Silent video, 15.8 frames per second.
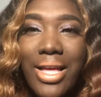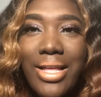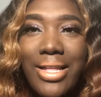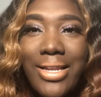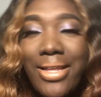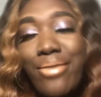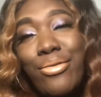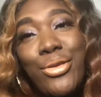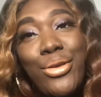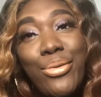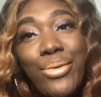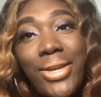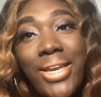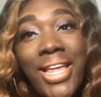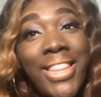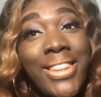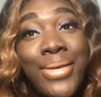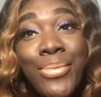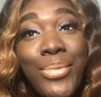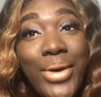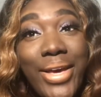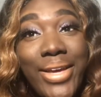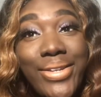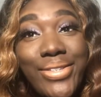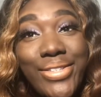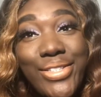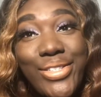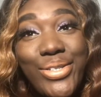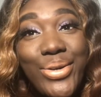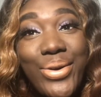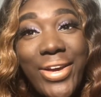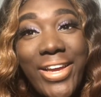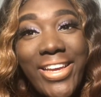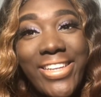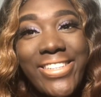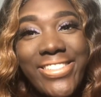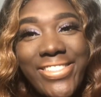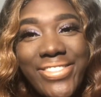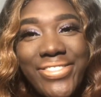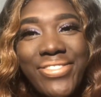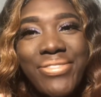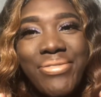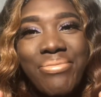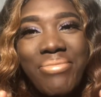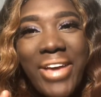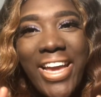leaving you in nothing but joy. Bye